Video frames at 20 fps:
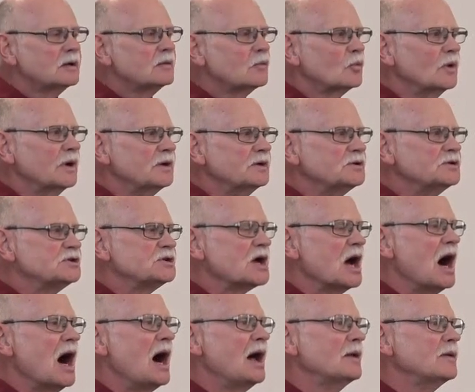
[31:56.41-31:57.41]
When
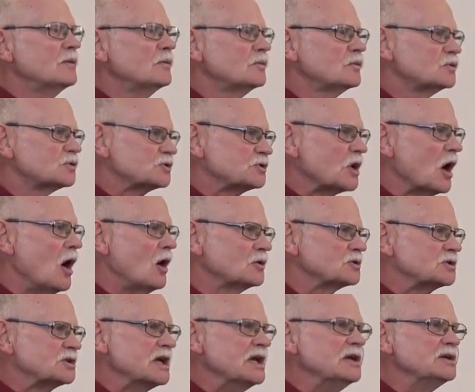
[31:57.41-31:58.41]
John
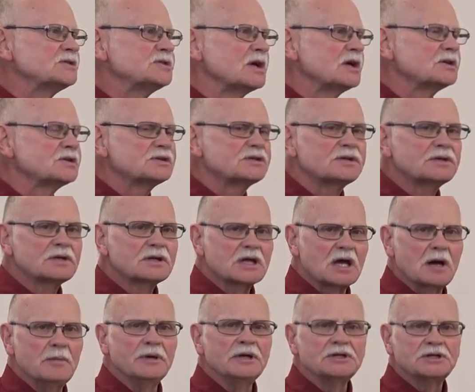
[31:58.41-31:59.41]
saw Jesus
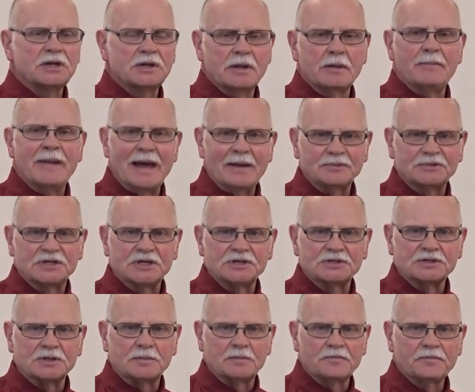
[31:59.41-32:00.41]
coming to the
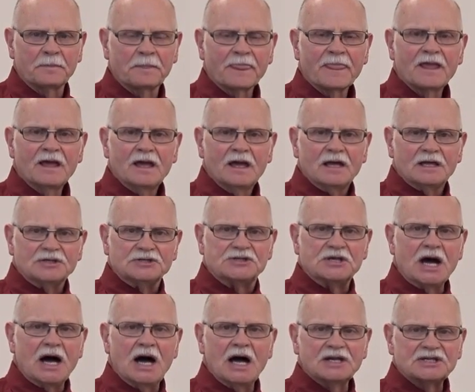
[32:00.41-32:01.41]
baptism,
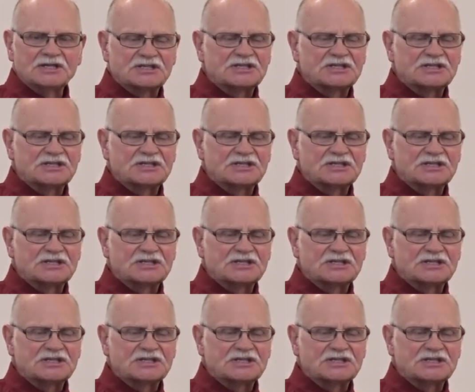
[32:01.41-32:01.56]
John